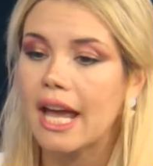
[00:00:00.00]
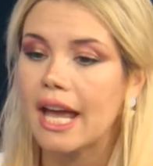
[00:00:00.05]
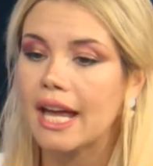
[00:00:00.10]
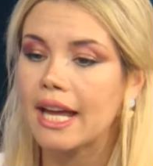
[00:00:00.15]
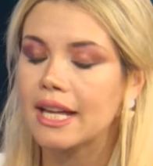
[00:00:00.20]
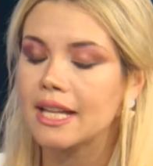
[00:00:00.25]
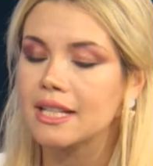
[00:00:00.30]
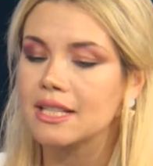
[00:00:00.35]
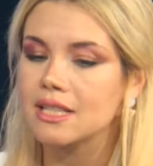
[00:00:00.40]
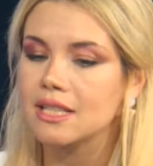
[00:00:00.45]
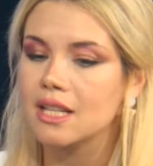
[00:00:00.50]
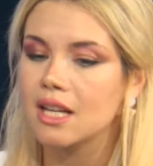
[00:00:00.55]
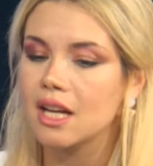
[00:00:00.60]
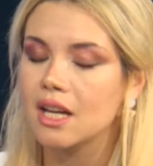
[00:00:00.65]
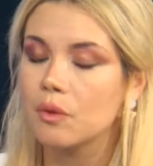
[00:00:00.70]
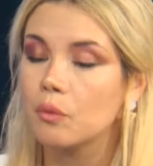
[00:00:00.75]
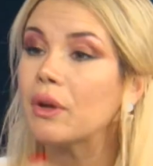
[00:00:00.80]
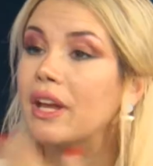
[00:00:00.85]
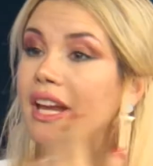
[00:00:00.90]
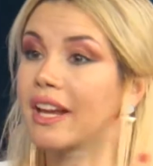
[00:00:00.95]

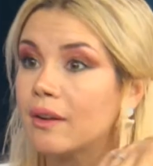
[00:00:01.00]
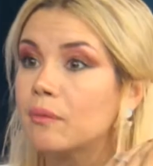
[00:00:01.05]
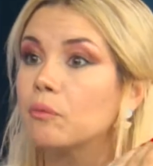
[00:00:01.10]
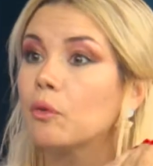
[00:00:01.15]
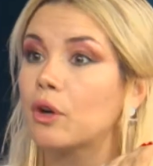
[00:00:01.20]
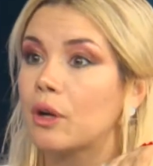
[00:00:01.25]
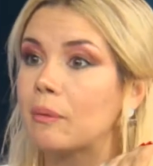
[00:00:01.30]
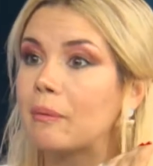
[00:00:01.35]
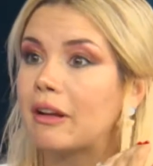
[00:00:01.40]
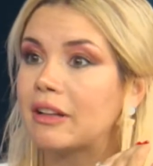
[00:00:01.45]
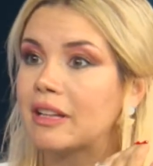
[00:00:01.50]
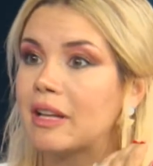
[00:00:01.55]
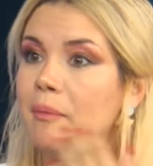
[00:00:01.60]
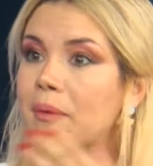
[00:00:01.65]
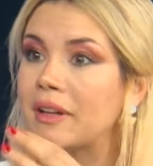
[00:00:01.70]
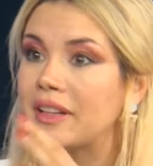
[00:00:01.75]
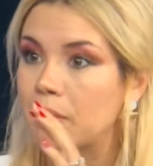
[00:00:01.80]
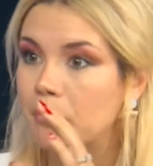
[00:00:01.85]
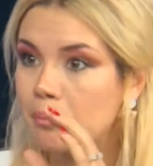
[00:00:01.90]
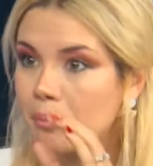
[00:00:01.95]
and we hear more about them
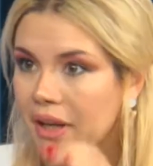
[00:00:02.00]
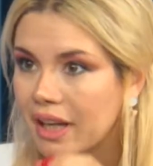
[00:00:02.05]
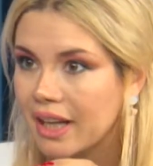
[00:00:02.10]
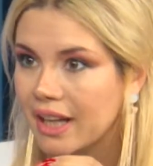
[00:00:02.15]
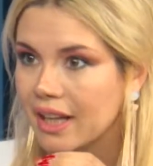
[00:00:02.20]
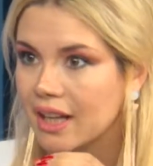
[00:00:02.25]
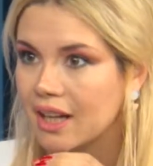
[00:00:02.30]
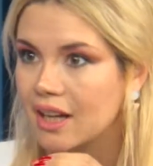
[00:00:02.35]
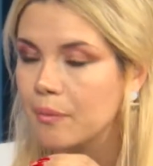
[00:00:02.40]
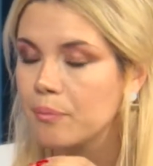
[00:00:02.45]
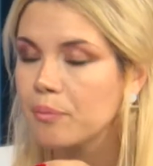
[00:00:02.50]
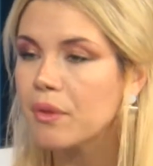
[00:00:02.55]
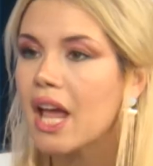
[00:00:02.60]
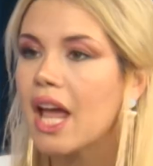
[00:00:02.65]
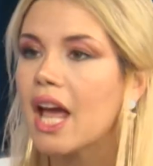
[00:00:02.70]
in the media.